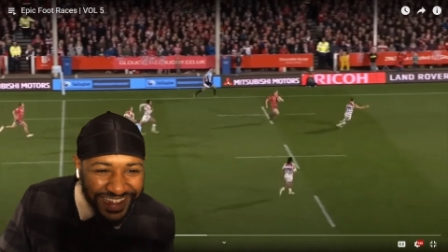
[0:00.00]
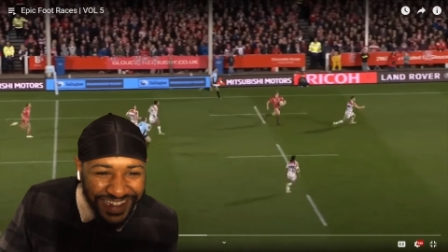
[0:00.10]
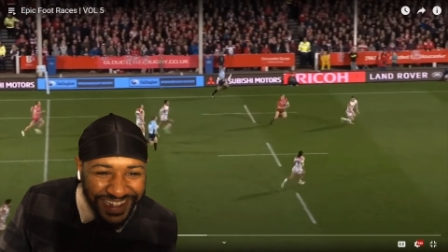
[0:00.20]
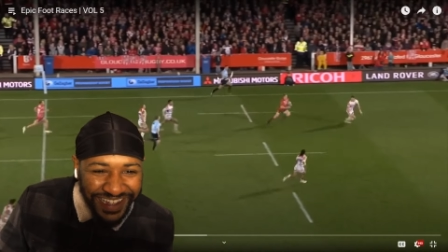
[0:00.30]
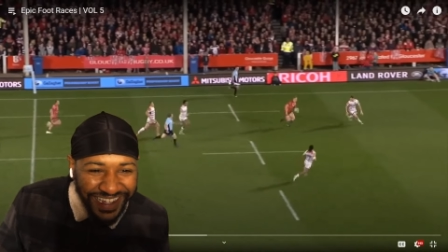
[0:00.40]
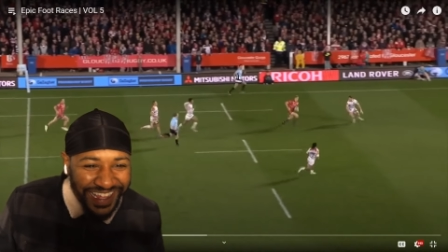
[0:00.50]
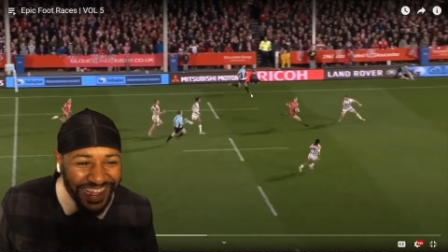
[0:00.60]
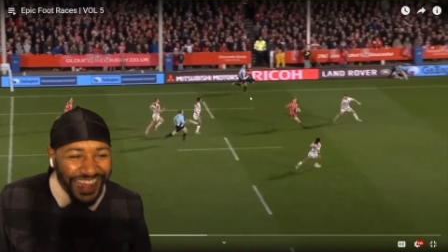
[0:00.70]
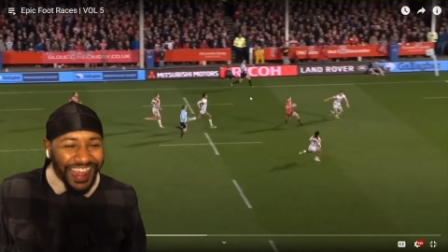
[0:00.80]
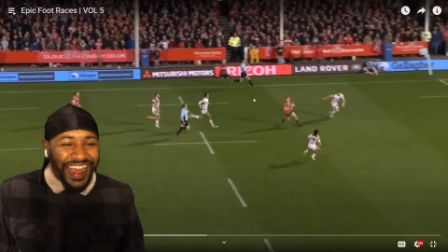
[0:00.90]
Loads of
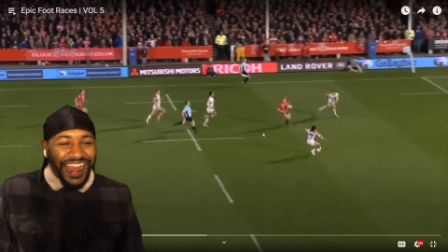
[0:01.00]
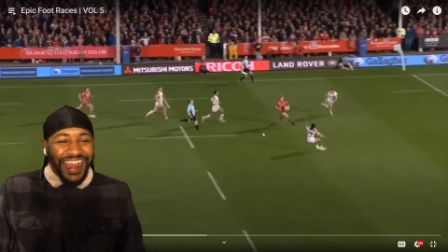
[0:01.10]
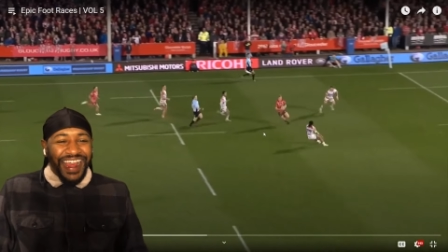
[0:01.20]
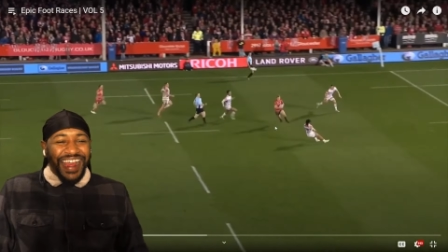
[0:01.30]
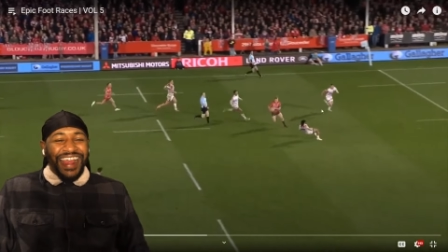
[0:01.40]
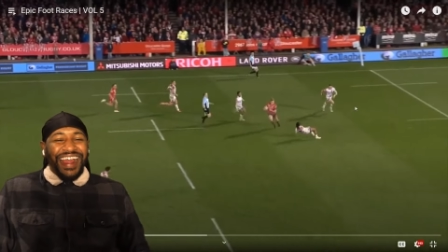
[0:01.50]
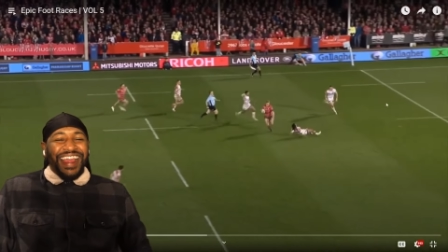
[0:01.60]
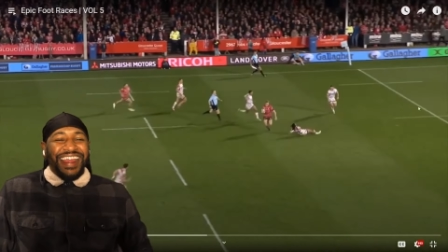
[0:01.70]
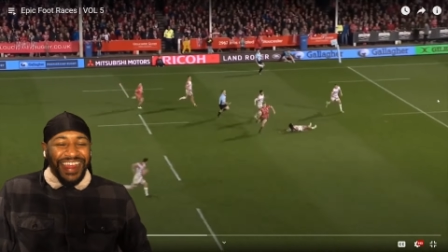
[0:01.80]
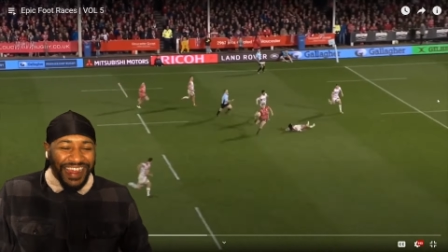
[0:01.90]
space to run
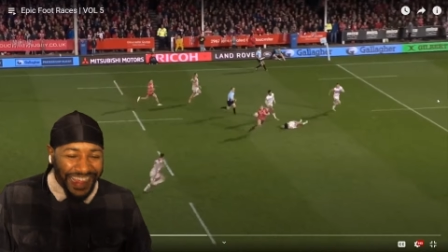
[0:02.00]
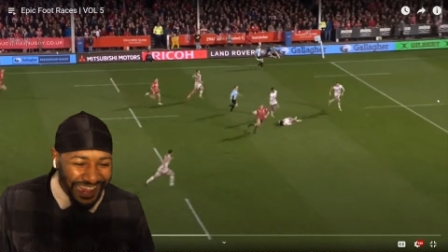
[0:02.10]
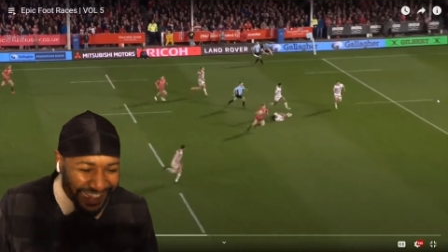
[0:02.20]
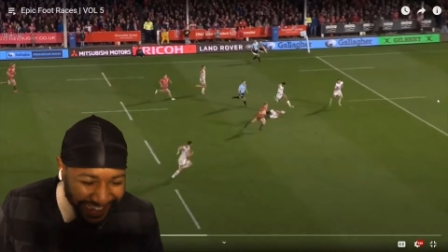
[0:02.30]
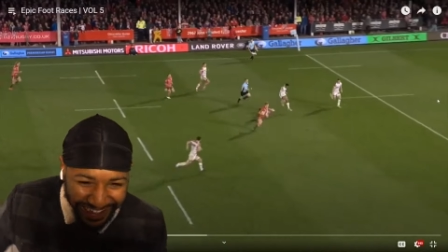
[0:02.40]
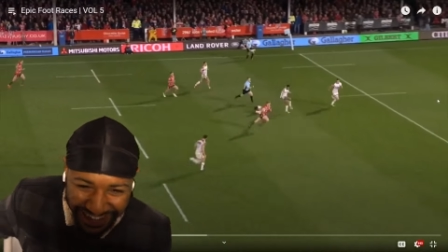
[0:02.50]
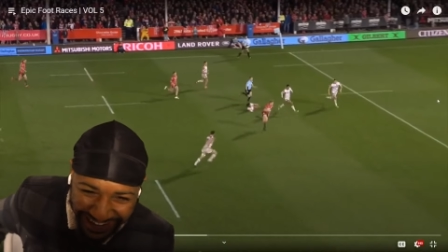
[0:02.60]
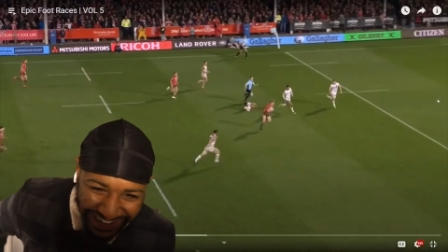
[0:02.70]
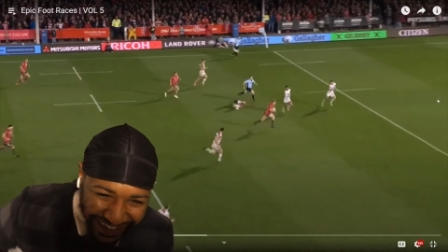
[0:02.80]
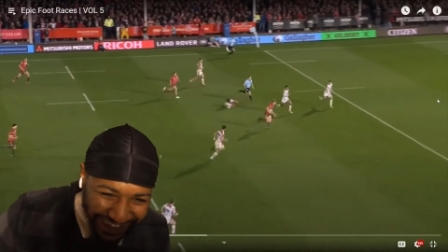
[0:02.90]
into, using his
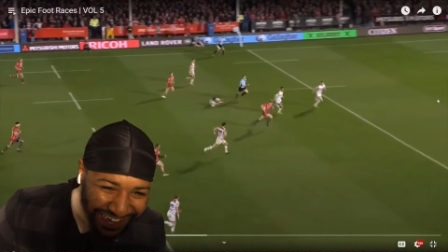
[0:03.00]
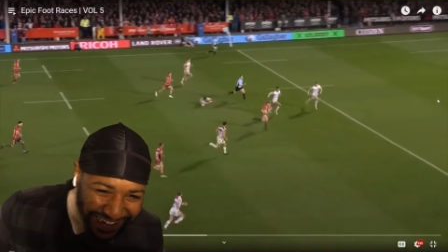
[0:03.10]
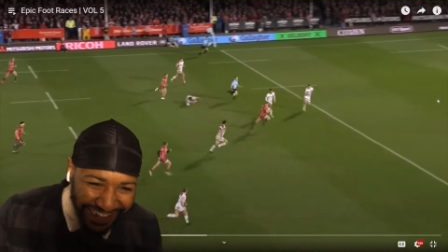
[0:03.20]
footwork